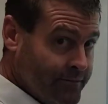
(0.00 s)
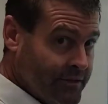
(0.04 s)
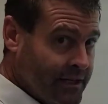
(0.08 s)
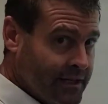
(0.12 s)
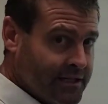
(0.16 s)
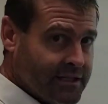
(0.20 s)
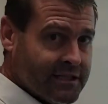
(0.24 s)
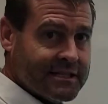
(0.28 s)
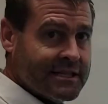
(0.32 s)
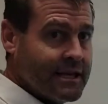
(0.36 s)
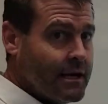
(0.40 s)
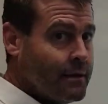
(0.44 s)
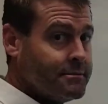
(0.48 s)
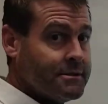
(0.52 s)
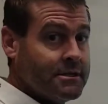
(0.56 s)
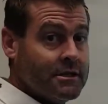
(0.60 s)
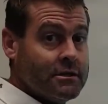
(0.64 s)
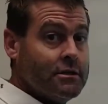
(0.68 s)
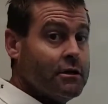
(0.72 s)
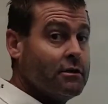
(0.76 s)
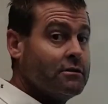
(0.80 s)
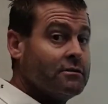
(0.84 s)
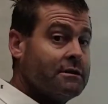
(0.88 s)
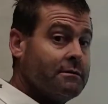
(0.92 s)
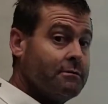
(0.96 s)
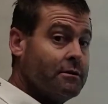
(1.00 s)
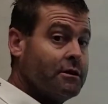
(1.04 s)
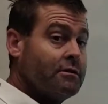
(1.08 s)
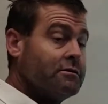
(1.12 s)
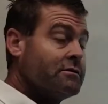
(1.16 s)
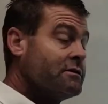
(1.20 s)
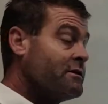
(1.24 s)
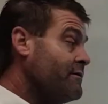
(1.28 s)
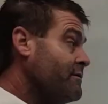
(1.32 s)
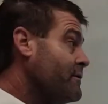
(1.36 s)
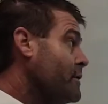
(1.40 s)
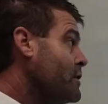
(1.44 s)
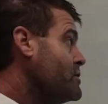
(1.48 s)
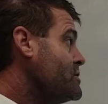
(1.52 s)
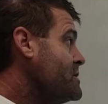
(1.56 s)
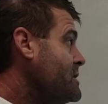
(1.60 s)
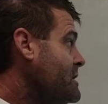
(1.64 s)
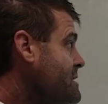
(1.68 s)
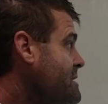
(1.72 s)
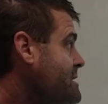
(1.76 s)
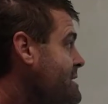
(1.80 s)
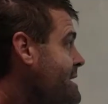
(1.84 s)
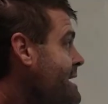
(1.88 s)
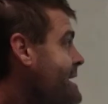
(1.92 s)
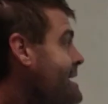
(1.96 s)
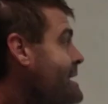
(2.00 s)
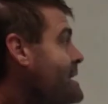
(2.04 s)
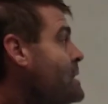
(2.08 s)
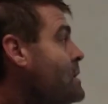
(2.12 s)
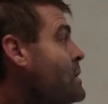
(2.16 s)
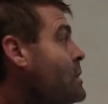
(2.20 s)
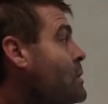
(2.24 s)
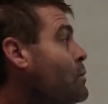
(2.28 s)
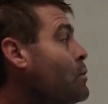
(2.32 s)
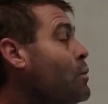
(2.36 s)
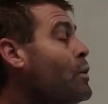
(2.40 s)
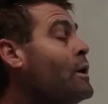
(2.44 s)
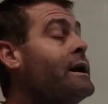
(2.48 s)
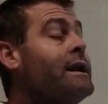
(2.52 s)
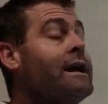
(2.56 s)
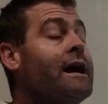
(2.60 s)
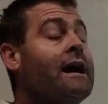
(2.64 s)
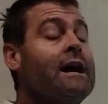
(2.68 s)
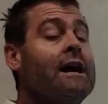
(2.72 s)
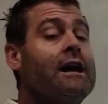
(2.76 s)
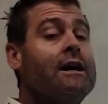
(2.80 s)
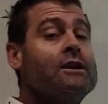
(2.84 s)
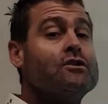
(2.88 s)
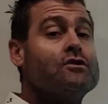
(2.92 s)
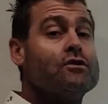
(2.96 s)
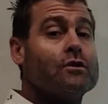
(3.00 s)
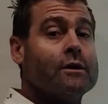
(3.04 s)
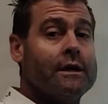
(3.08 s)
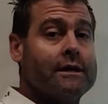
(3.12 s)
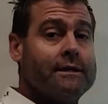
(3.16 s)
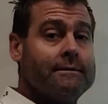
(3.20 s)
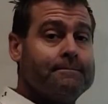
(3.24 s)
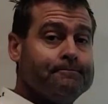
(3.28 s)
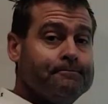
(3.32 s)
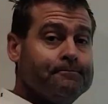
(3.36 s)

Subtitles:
Just helps to know some of those conversions. 100.